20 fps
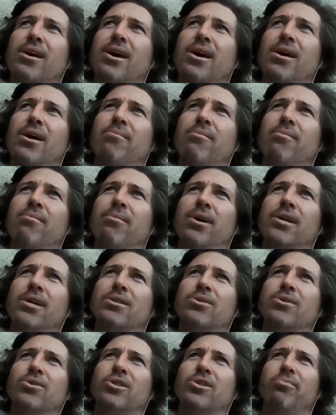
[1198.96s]
Um, mate,
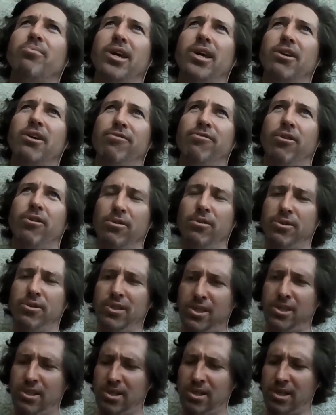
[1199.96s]
you talked about your
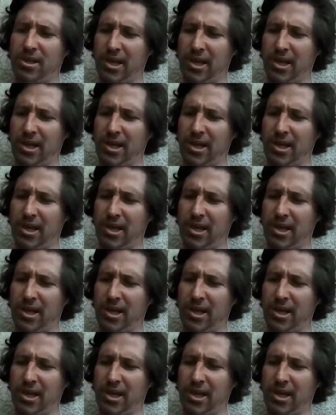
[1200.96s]
followers,